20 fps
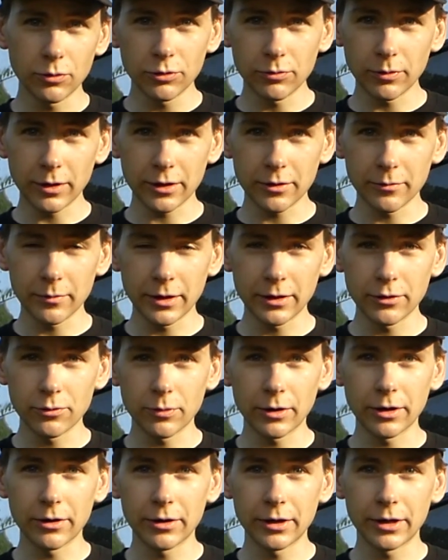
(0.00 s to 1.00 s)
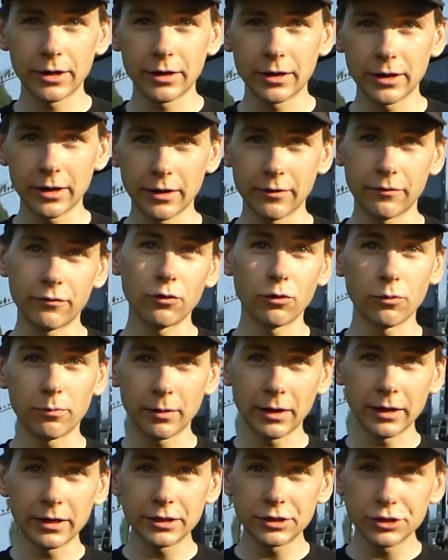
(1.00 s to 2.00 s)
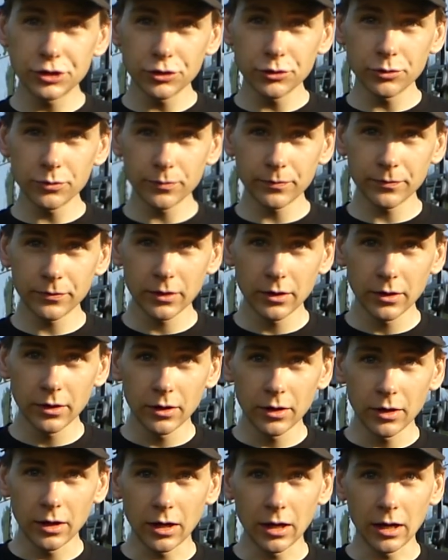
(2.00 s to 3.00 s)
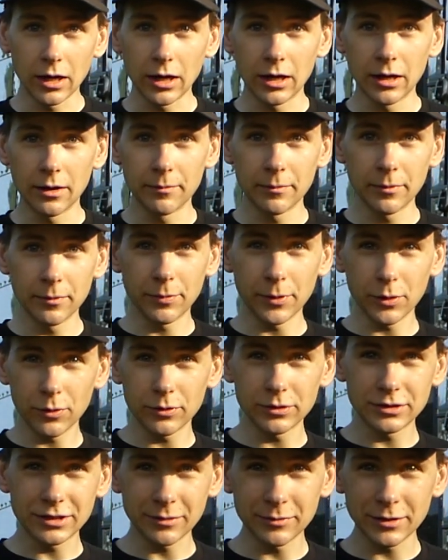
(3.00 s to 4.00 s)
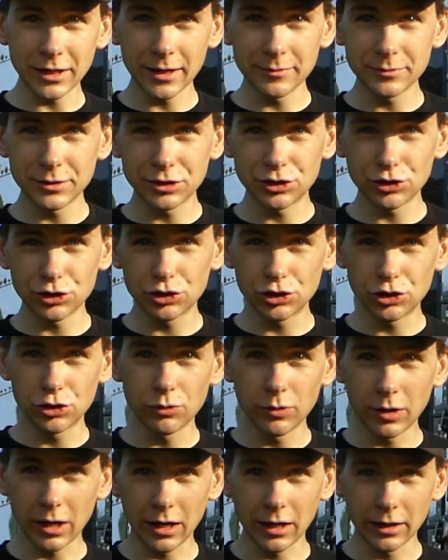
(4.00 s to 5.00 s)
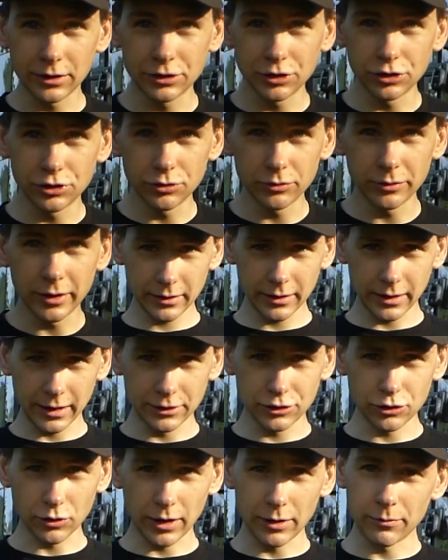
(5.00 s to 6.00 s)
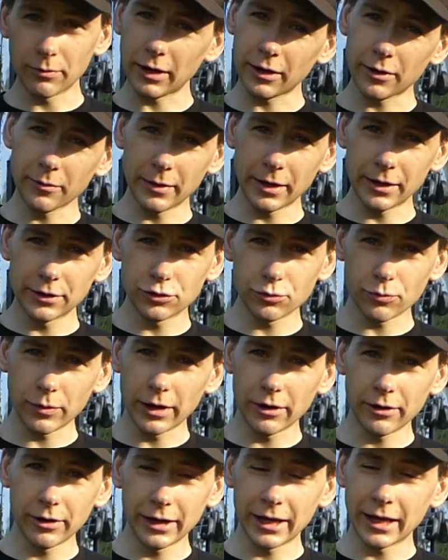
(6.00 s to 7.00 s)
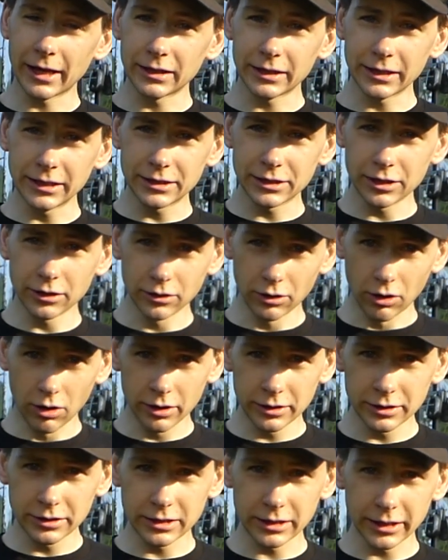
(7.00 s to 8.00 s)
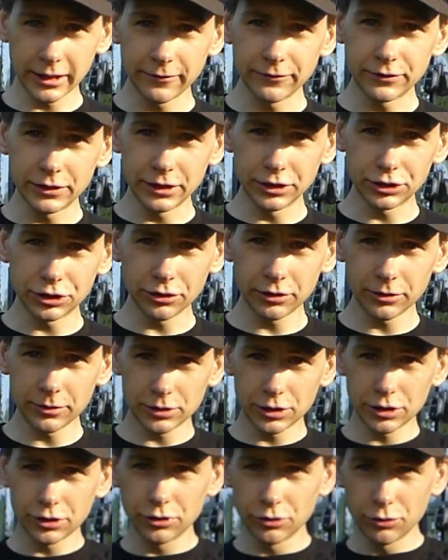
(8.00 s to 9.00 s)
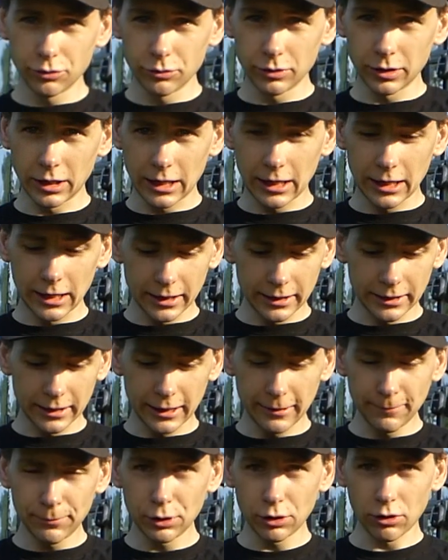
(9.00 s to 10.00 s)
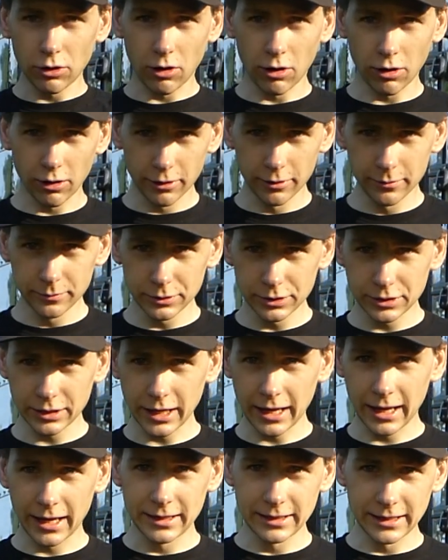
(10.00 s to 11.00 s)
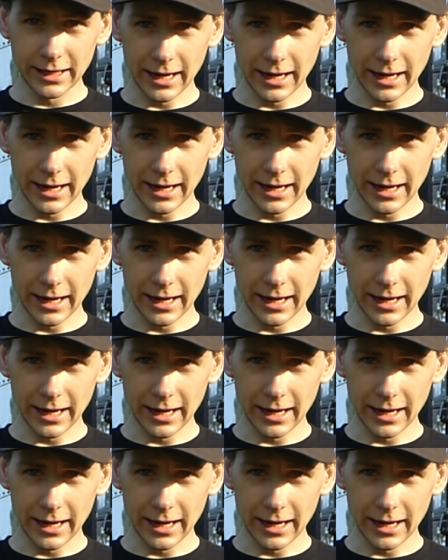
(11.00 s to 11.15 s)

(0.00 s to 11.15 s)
recommend wearing a full bunny suit, but sometimes it's just too hot to do that. And so I recommend wearing at least a long sleeve t-shirt to keep your arms and